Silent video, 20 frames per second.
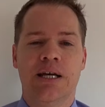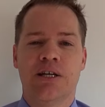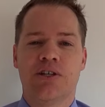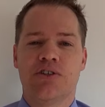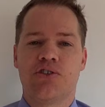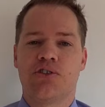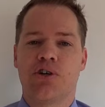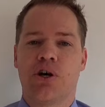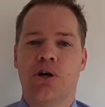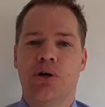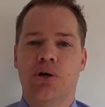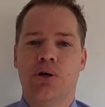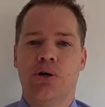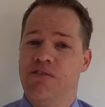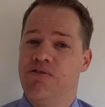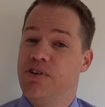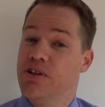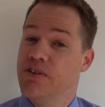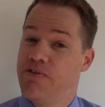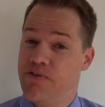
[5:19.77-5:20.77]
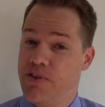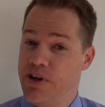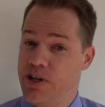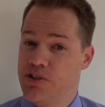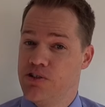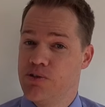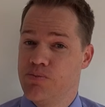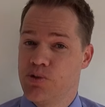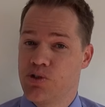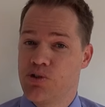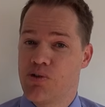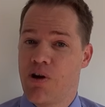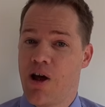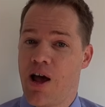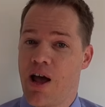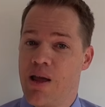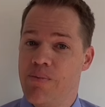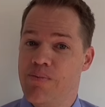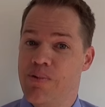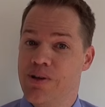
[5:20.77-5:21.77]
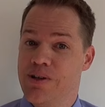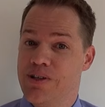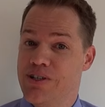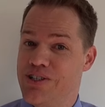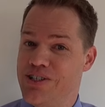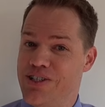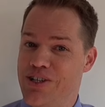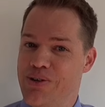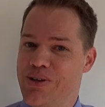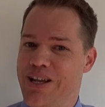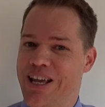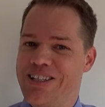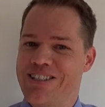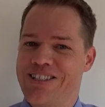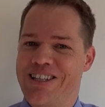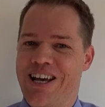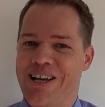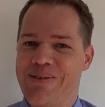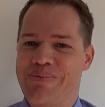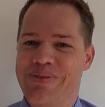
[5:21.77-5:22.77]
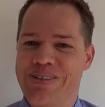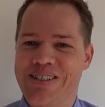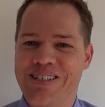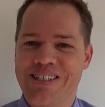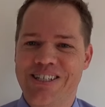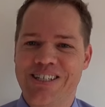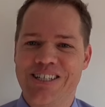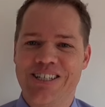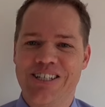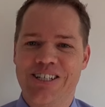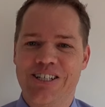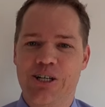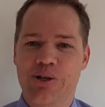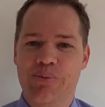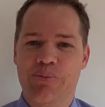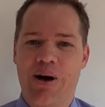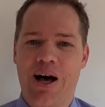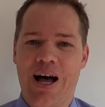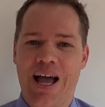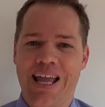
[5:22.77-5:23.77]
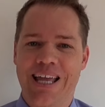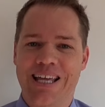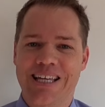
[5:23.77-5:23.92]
So feel free to subscribe. See you next time. Goodbye.